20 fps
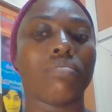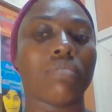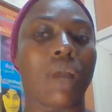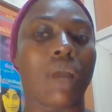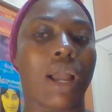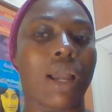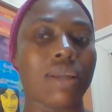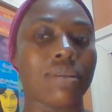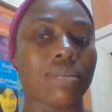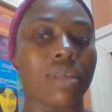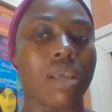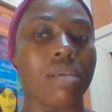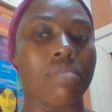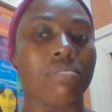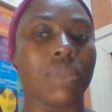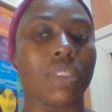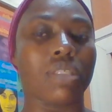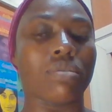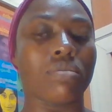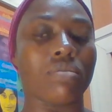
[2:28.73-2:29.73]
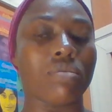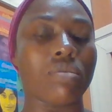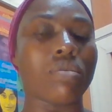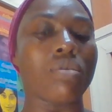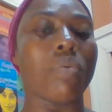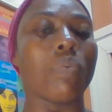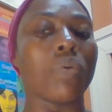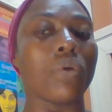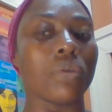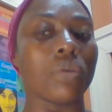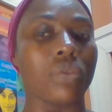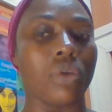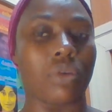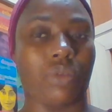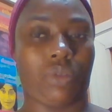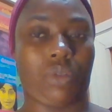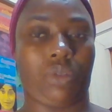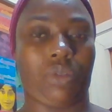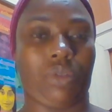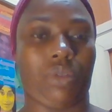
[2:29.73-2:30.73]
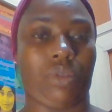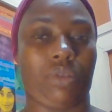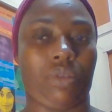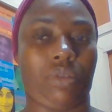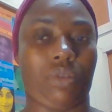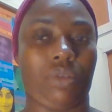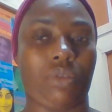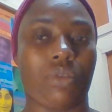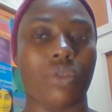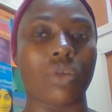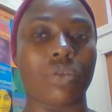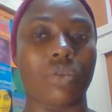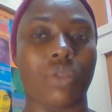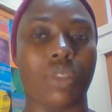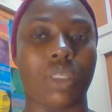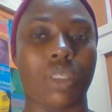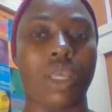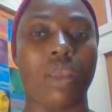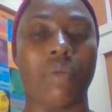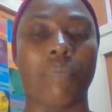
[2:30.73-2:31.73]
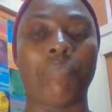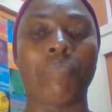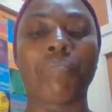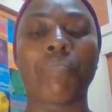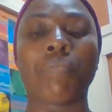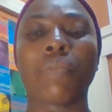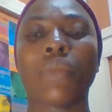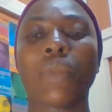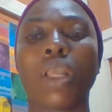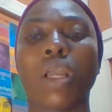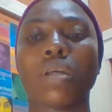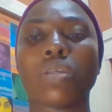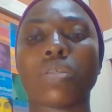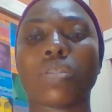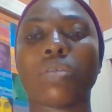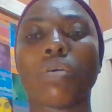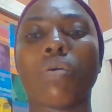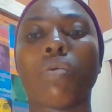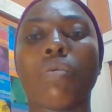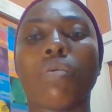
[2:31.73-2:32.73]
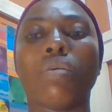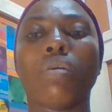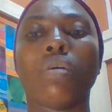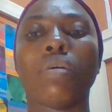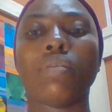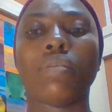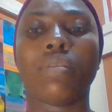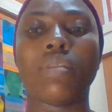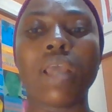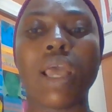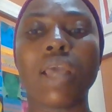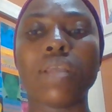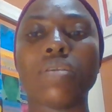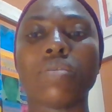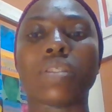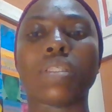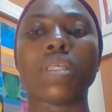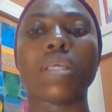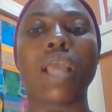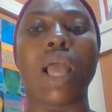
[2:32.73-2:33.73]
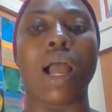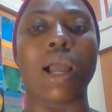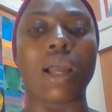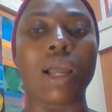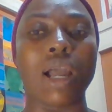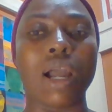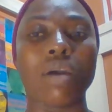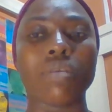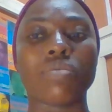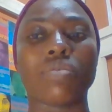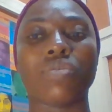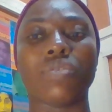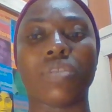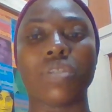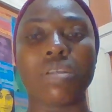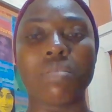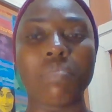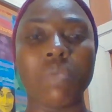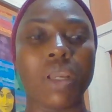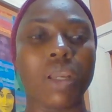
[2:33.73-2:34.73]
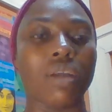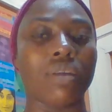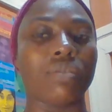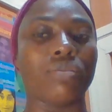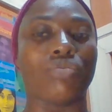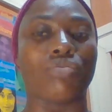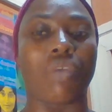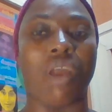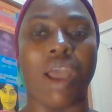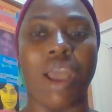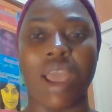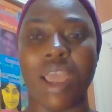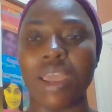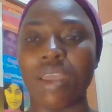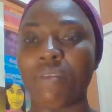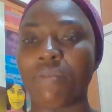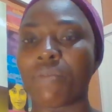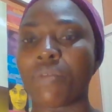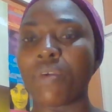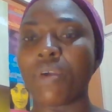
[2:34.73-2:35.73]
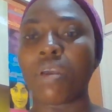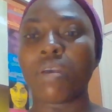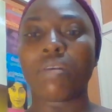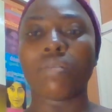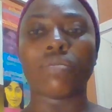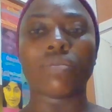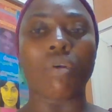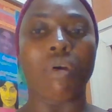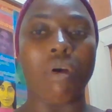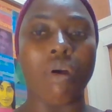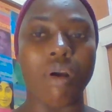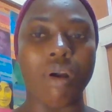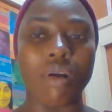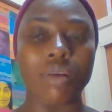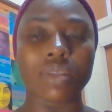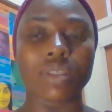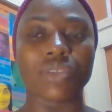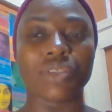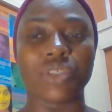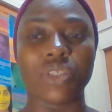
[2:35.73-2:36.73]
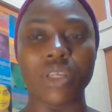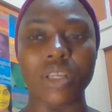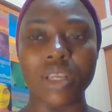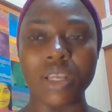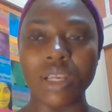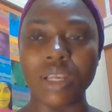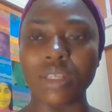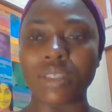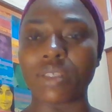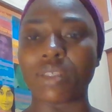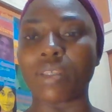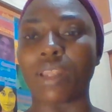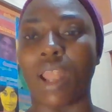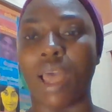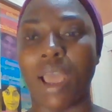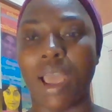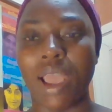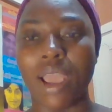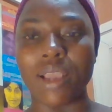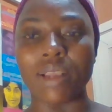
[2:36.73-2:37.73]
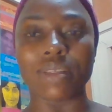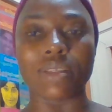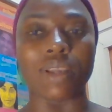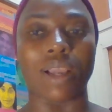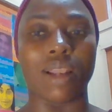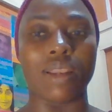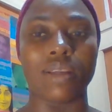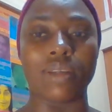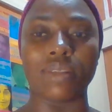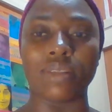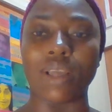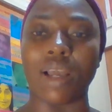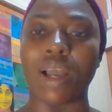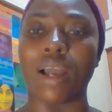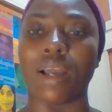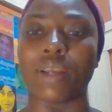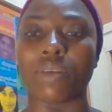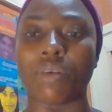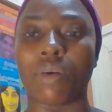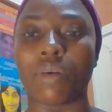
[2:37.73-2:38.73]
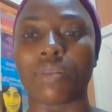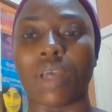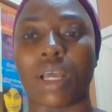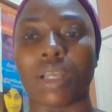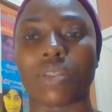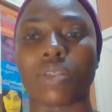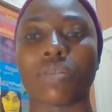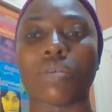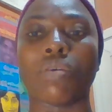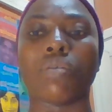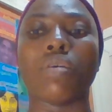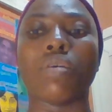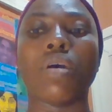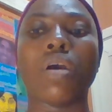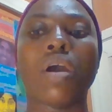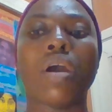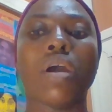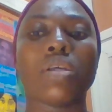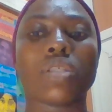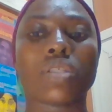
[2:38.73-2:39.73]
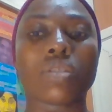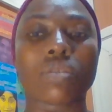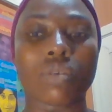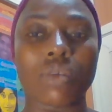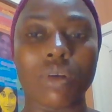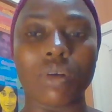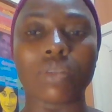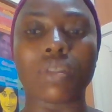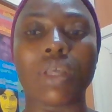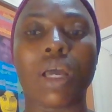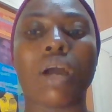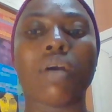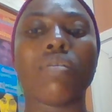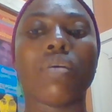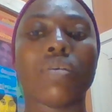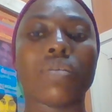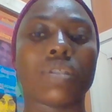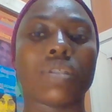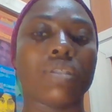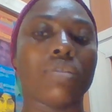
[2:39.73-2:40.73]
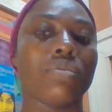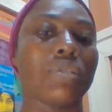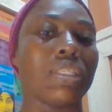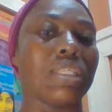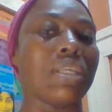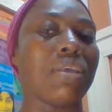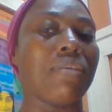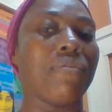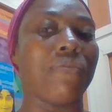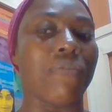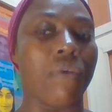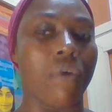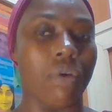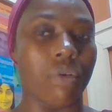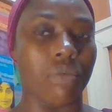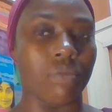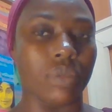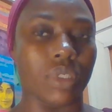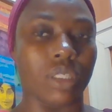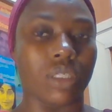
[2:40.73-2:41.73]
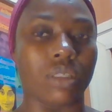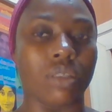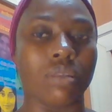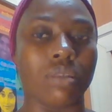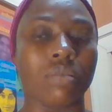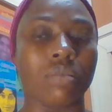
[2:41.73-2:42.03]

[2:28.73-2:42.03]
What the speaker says: items, Google products, so to say. So there you see account, Gmail, Drive, Docs, Sheets, Slides, Calendar, and all that. So scroll down until you see Forms.